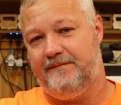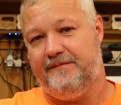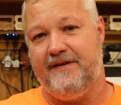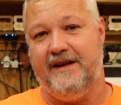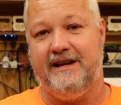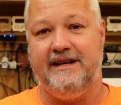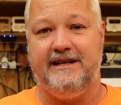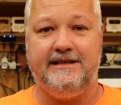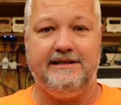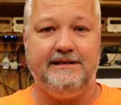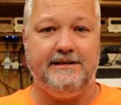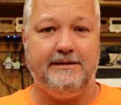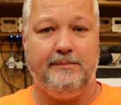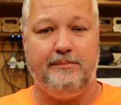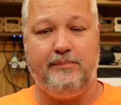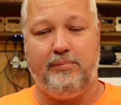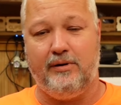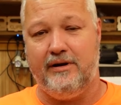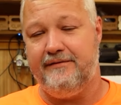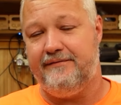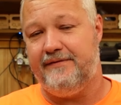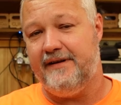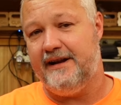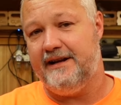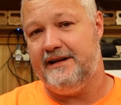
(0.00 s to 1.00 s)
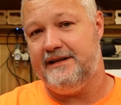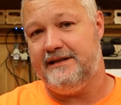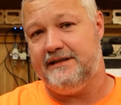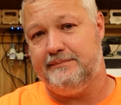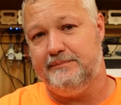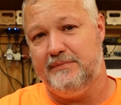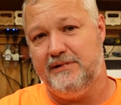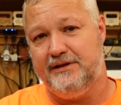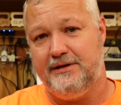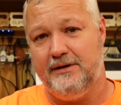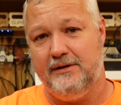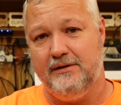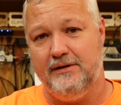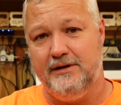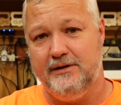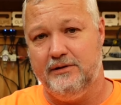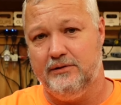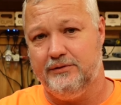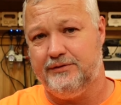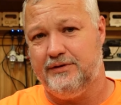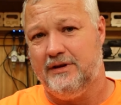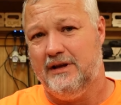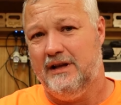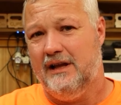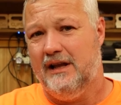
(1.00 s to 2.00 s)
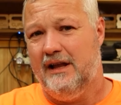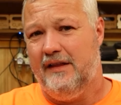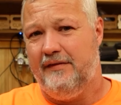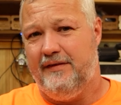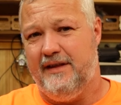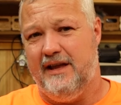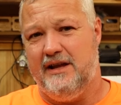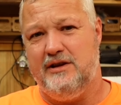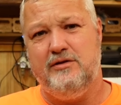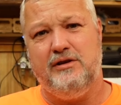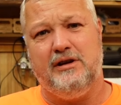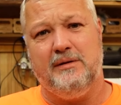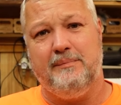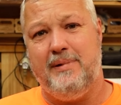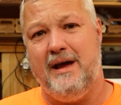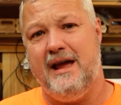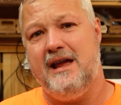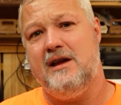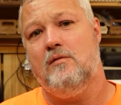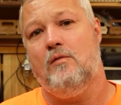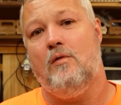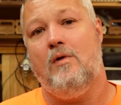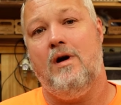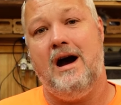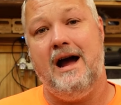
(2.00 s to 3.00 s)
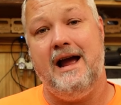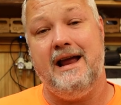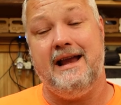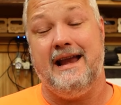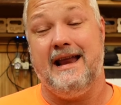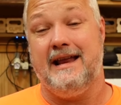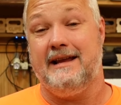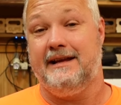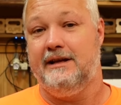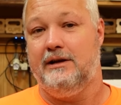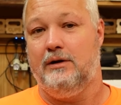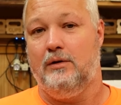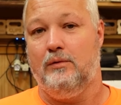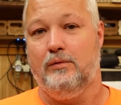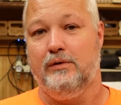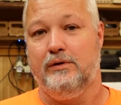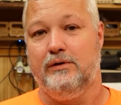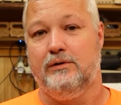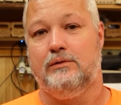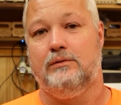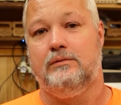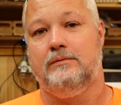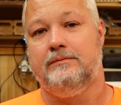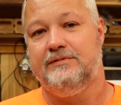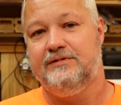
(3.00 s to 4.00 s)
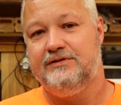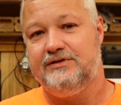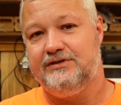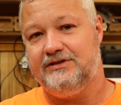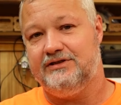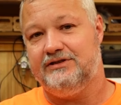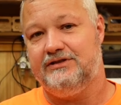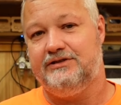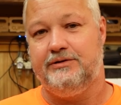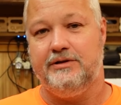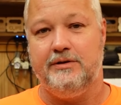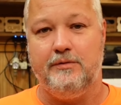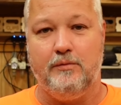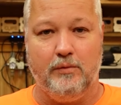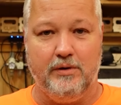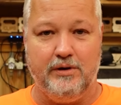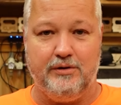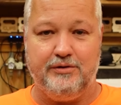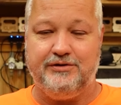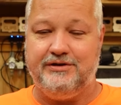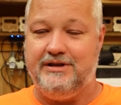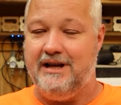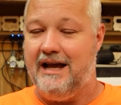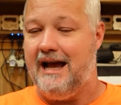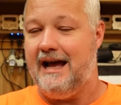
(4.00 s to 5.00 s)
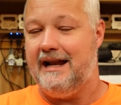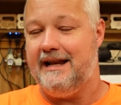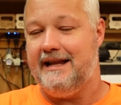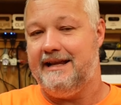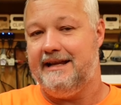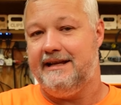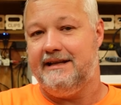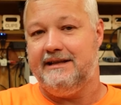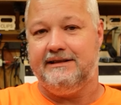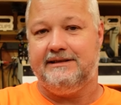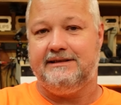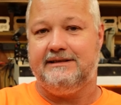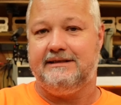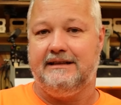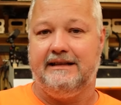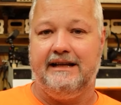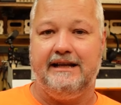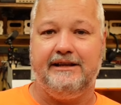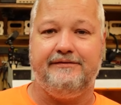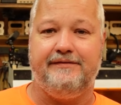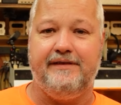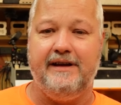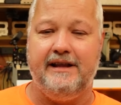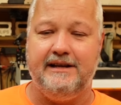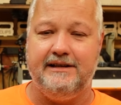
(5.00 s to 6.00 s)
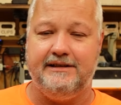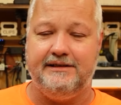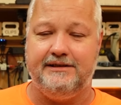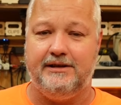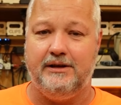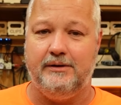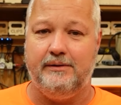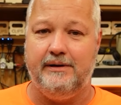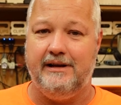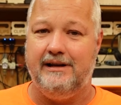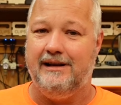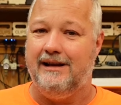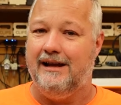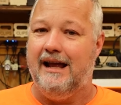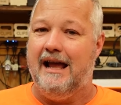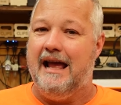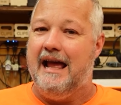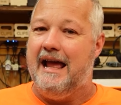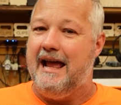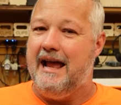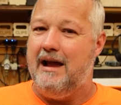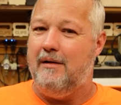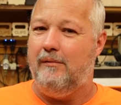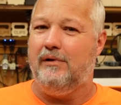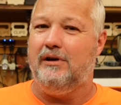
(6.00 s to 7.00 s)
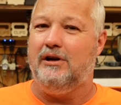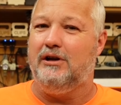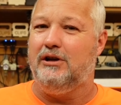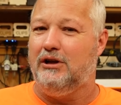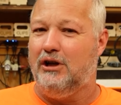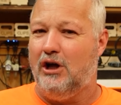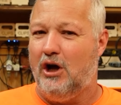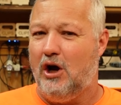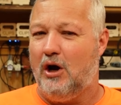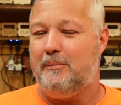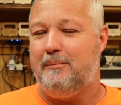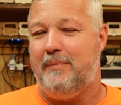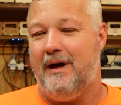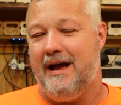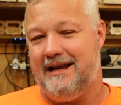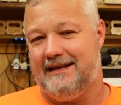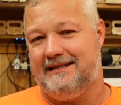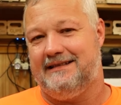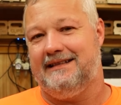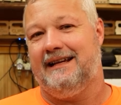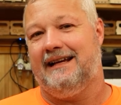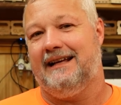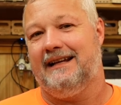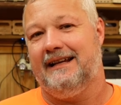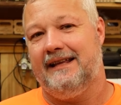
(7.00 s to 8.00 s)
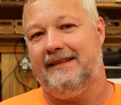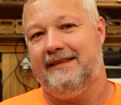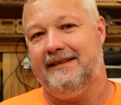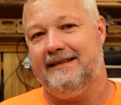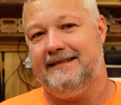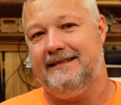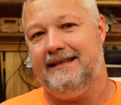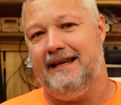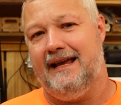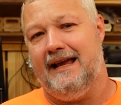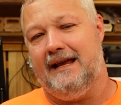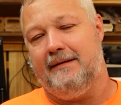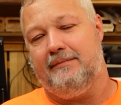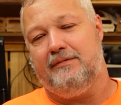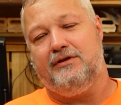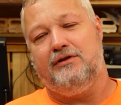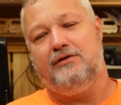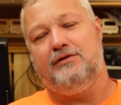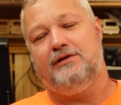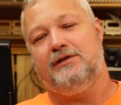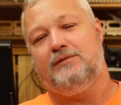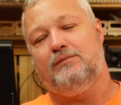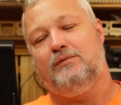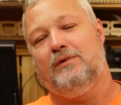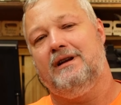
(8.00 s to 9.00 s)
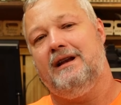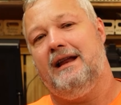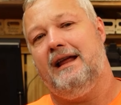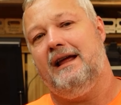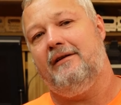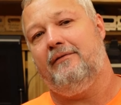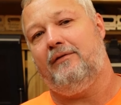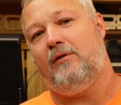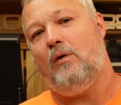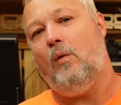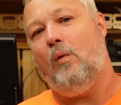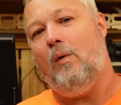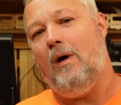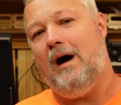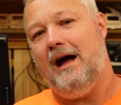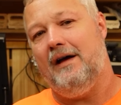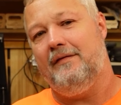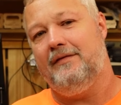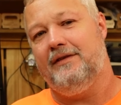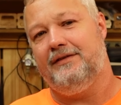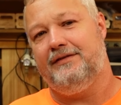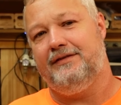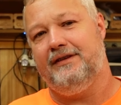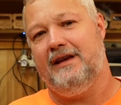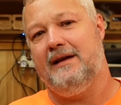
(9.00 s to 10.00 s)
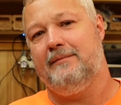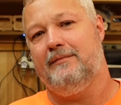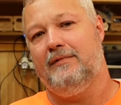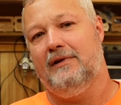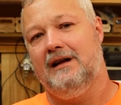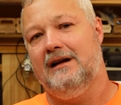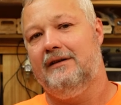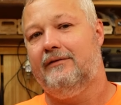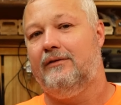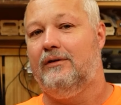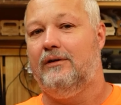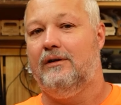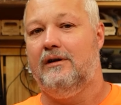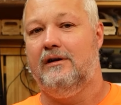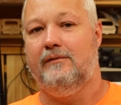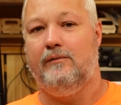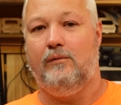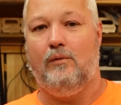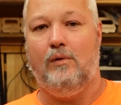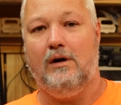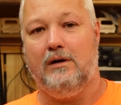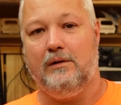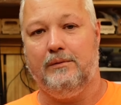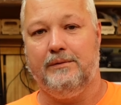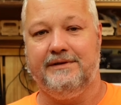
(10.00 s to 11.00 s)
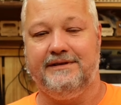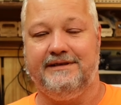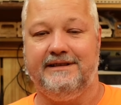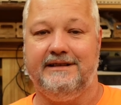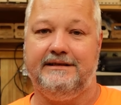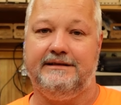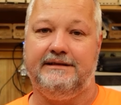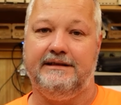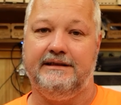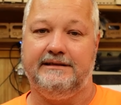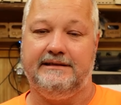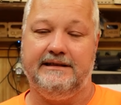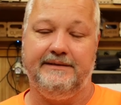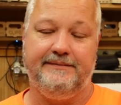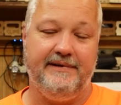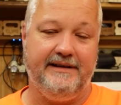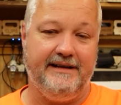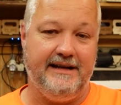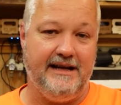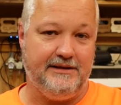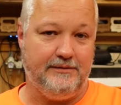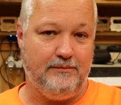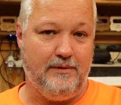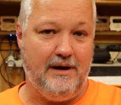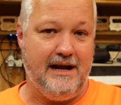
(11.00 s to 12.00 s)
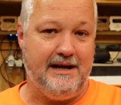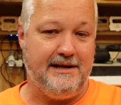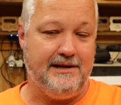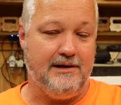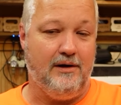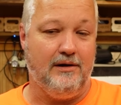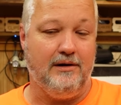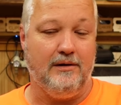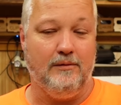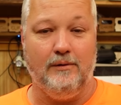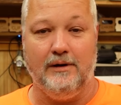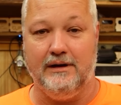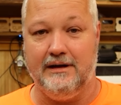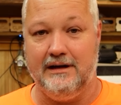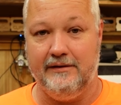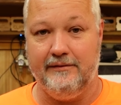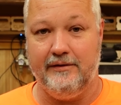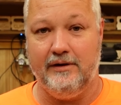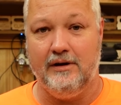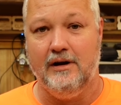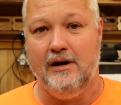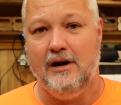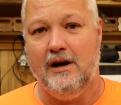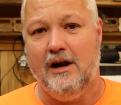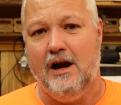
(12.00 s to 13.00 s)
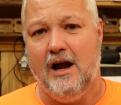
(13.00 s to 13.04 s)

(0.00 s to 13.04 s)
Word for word: finished, pre-finished materials that you could paint white and get a real, real shiny, slick finish to it. It would look basically the same. You just wouldn't have quite the same level of water resistance if it gets rained on or whatever.